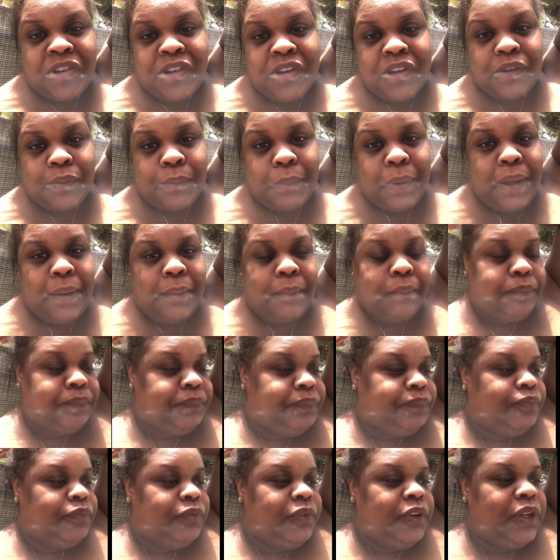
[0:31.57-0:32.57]
Just my
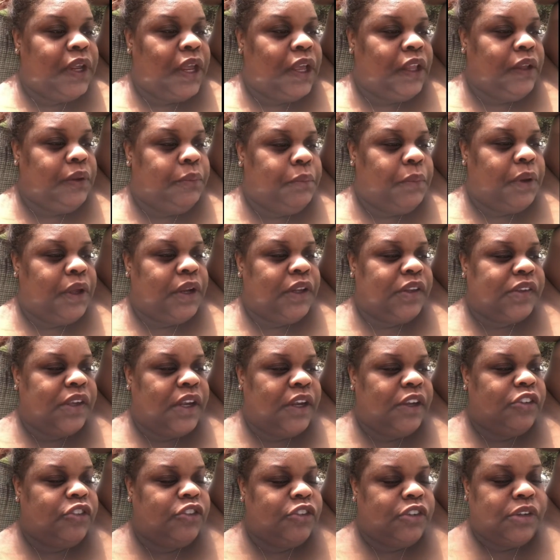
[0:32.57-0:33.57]
daily
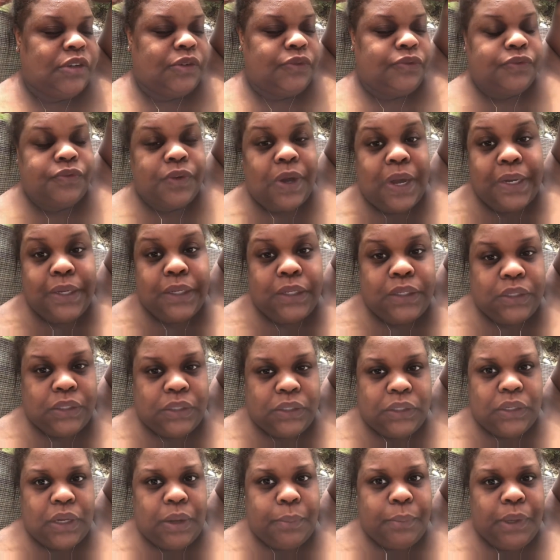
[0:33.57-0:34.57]
meditation.
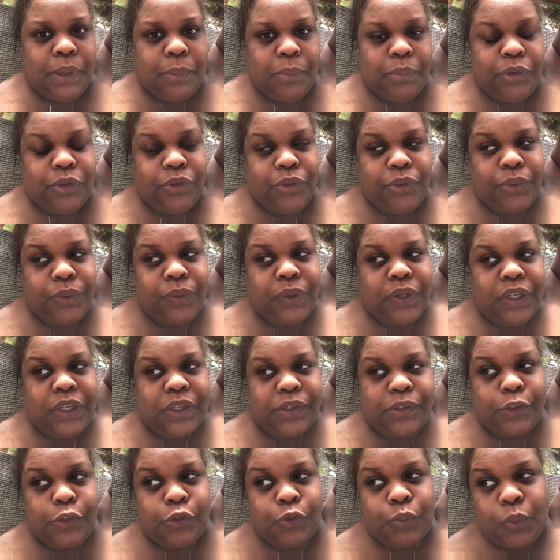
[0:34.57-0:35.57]
Finally, I'm able to do it
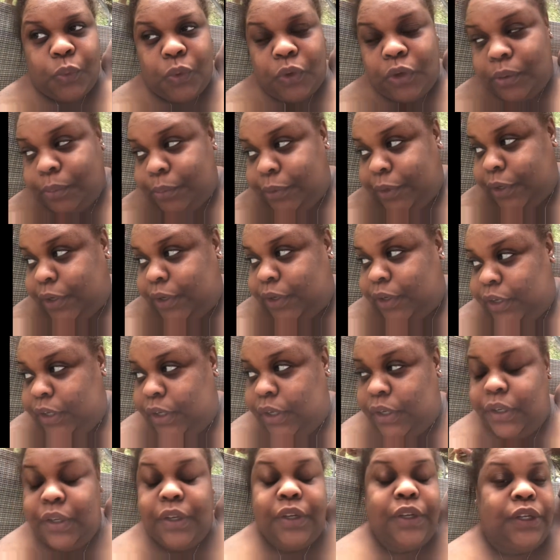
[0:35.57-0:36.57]
because it's warmer.
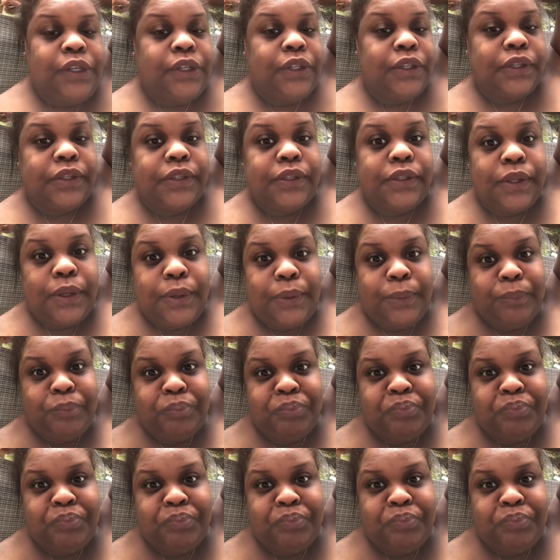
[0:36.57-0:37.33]
So.